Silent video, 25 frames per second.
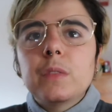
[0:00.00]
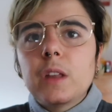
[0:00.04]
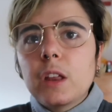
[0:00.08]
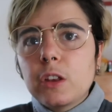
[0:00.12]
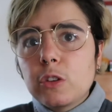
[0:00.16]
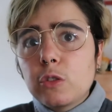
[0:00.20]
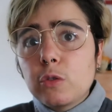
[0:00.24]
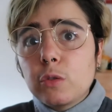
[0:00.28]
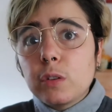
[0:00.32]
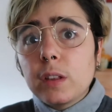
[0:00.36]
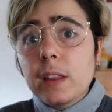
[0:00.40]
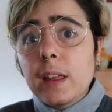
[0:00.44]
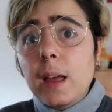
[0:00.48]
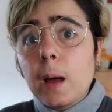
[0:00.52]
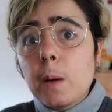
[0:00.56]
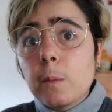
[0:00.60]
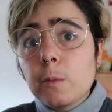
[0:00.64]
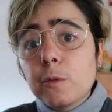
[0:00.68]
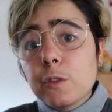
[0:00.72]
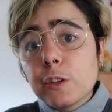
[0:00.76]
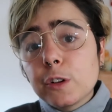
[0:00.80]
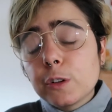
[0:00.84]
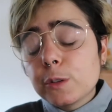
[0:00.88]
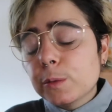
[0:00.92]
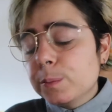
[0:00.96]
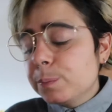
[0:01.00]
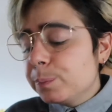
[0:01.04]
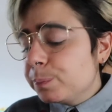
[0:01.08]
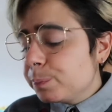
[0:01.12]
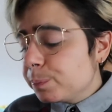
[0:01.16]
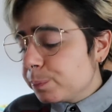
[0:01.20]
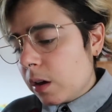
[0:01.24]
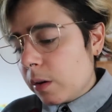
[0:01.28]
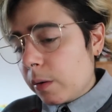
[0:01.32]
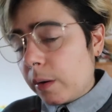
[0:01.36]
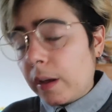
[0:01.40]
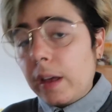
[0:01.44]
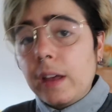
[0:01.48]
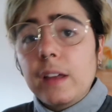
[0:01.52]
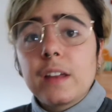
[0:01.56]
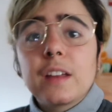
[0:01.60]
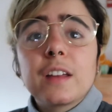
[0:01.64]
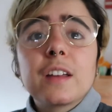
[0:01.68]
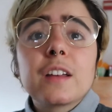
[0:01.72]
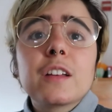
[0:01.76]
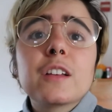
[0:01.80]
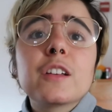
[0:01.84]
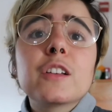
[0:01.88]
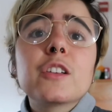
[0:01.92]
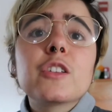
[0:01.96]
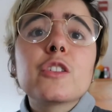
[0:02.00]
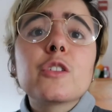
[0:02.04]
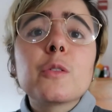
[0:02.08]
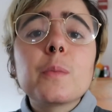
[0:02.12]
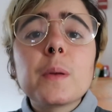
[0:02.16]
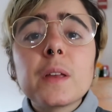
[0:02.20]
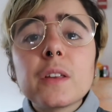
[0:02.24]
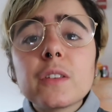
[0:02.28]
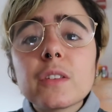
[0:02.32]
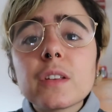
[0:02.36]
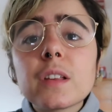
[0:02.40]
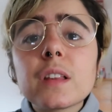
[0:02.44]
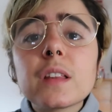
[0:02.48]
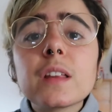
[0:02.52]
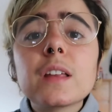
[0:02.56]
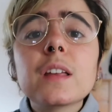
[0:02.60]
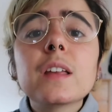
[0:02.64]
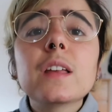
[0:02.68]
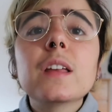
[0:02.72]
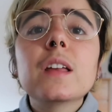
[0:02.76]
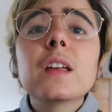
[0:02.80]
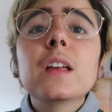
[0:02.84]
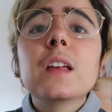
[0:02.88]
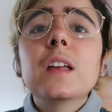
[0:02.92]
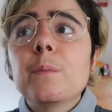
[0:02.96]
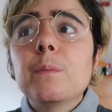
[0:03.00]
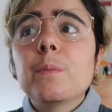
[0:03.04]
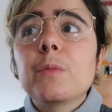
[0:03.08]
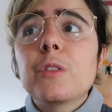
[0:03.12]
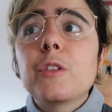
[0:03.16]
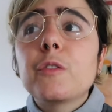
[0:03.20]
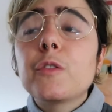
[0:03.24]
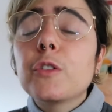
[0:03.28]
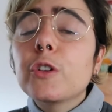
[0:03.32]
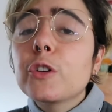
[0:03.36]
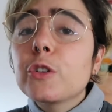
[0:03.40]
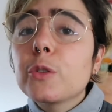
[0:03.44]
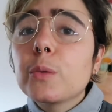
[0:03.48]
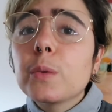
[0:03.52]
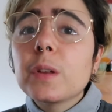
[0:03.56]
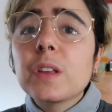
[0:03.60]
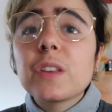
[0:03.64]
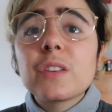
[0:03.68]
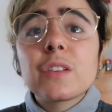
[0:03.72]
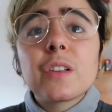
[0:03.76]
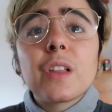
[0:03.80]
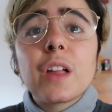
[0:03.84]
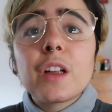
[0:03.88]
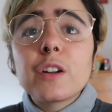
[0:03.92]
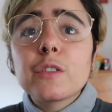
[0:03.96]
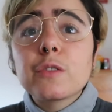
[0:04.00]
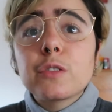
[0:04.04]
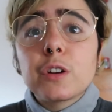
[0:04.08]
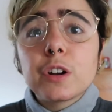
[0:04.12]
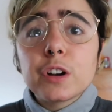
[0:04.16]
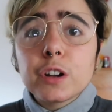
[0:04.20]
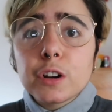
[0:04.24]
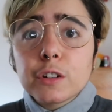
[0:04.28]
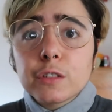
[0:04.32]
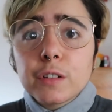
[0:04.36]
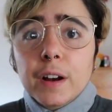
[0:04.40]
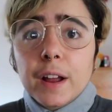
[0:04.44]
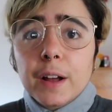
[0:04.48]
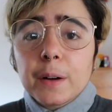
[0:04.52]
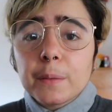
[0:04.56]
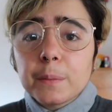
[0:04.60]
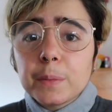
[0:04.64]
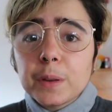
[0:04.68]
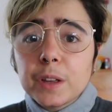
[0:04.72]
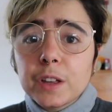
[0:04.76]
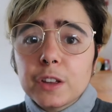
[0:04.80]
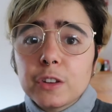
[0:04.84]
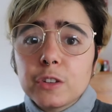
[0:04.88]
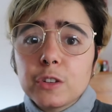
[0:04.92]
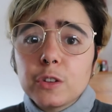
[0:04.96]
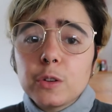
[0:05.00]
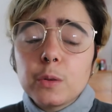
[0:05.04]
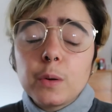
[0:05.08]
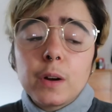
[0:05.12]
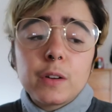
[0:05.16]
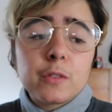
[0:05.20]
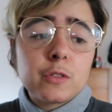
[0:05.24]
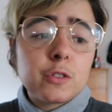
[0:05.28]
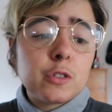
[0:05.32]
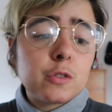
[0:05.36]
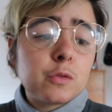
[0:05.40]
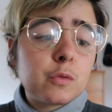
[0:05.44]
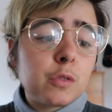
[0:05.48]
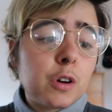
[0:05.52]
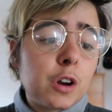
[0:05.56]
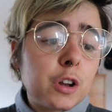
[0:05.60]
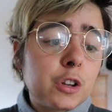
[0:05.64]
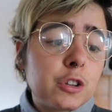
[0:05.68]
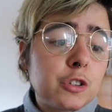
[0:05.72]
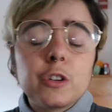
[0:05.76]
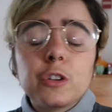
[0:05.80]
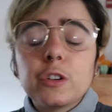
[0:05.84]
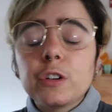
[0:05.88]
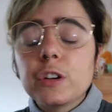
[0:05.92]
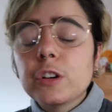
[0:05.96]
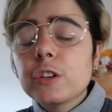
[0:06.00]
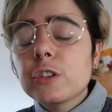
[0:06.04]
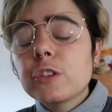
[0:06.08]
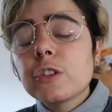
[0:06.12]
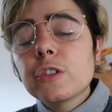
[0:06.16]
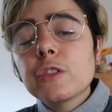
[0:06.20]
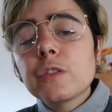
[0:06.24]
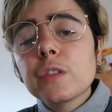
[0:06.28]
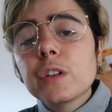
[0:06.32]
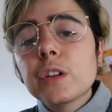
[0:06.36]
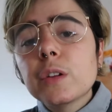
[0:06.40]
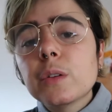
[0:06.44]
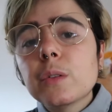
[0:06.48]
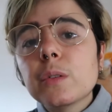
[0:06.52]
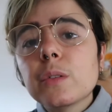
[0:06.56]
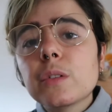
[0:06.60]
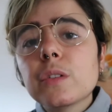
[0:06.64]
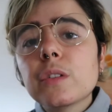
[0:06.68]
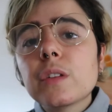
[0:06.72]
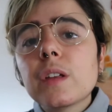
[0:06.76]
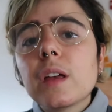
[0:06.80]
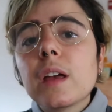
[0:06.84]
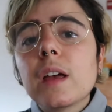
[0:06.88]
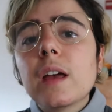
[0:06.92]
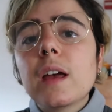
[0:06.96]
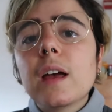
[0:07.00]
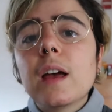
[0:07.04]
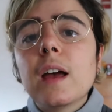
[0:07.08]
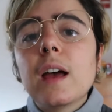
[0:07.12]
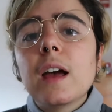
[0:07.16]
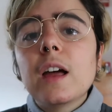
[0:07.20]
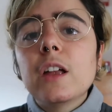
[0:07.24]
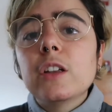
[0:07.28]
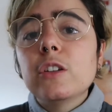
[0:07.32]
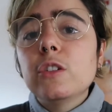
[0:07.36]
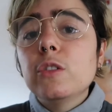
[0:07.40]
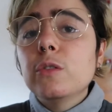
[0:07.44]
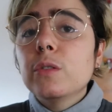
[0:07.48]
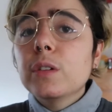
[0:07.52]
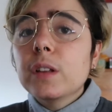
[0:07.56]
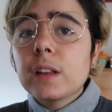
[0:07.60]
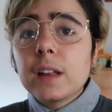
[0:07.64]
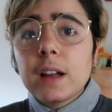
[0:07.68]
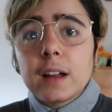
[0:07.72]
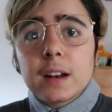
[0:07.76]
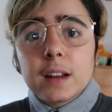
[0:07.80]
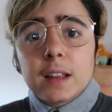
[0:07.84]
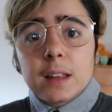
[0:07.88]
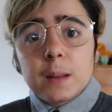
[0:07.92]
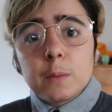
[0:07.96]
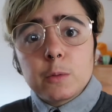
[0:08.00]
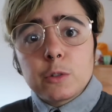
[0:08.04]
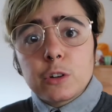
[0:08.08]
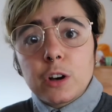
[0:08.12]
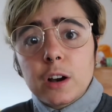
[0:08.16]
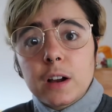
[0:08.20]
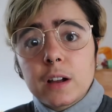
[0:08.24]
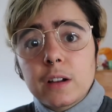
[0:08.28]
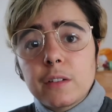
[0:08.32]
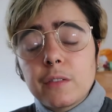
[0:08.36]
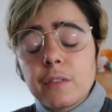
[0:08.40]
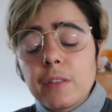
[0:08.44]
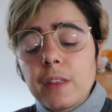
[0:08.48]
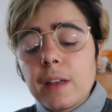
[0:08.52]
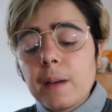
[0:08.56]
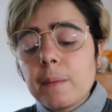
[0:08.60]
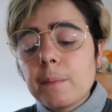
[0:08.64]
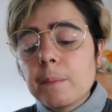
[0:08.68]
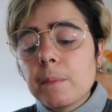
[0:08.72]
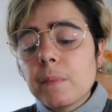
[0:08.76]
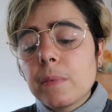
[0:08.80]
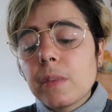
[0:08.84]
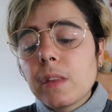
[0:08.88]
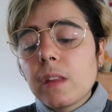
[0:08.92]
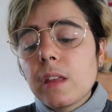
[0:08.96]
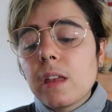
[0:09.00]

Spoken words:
That's really helpful. Okay. So basically, the first week is a lot of running around because you have to run your interviews and you really got to keep track of them.